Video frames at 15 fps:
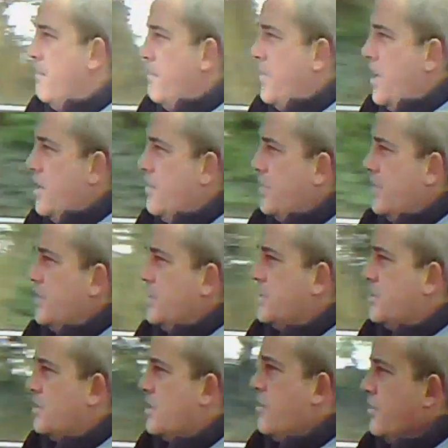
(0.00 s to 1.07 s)
maybe the
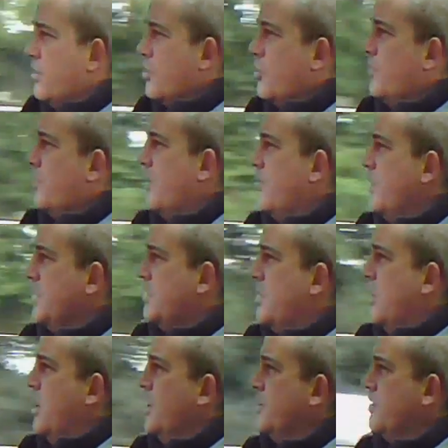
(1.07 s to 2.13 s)
steering could be a bit
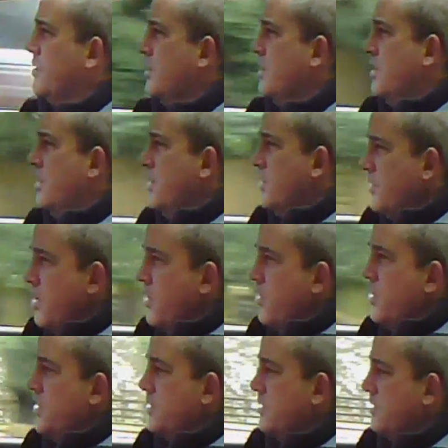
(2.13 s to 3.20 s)
tighter. There
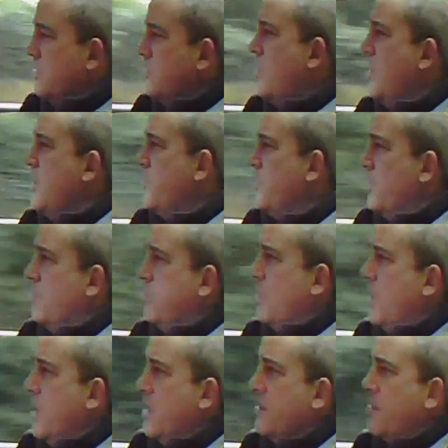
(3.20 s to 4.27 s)
is quite a bit of
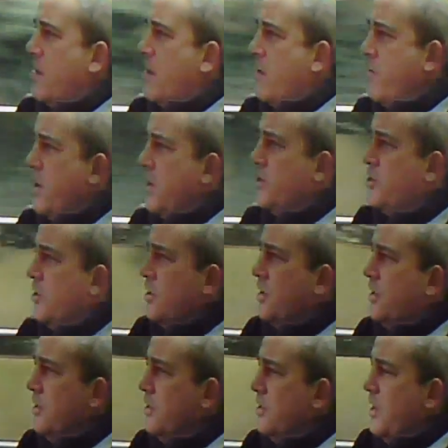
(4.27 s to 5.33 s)
play there actually,
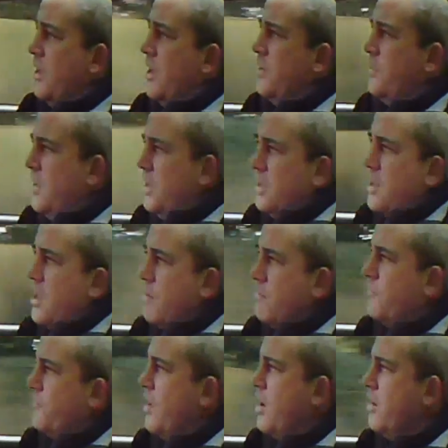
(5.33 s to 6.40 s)
and I think in the
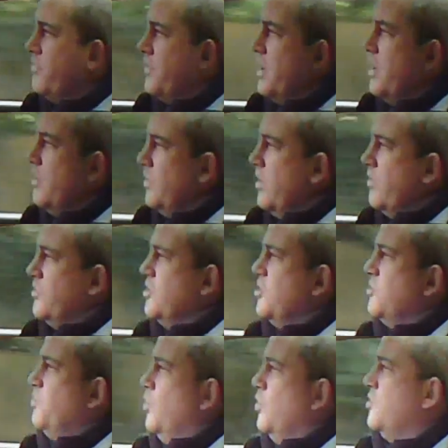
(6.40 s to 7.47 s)
M5 there is a
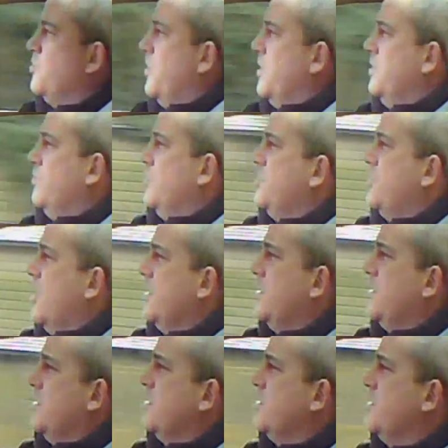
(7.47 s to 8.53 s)
sports button which
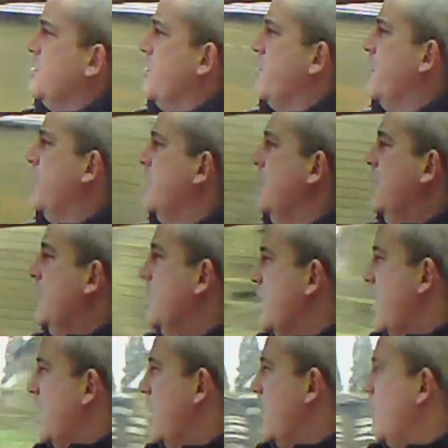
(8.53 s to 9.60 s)
tightens the steering,
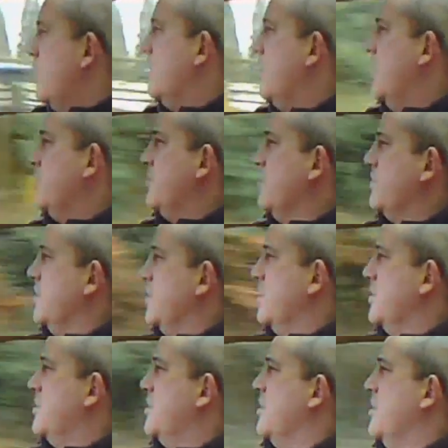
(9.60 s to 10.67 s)
and I would like to have seen
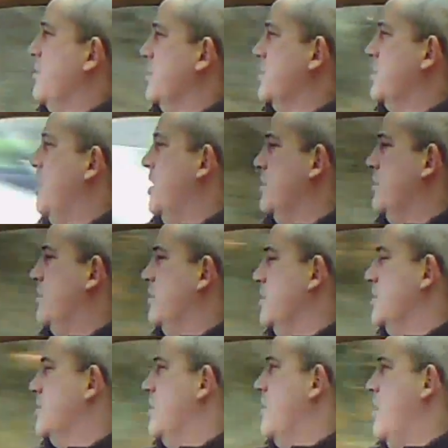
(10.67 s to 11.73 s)
the steering tightened on
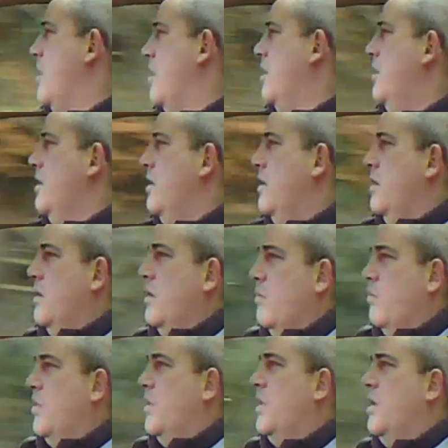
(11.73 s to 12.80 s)
this car.
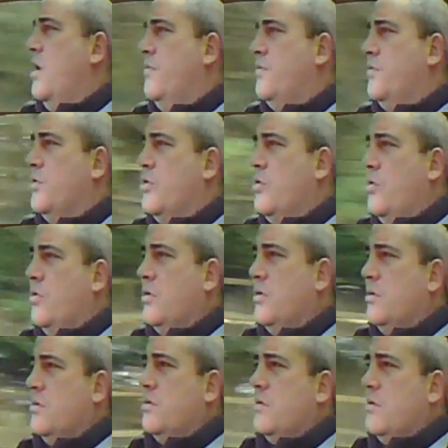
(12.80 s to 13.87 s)
But it loves the
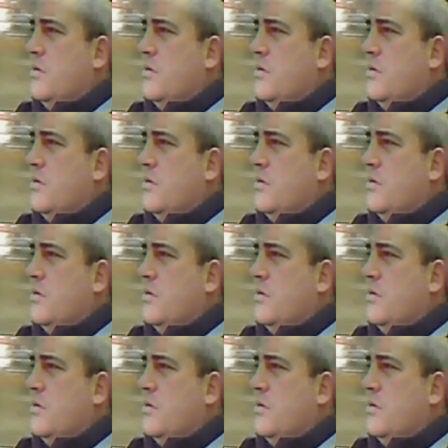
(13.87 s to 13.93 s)
corners,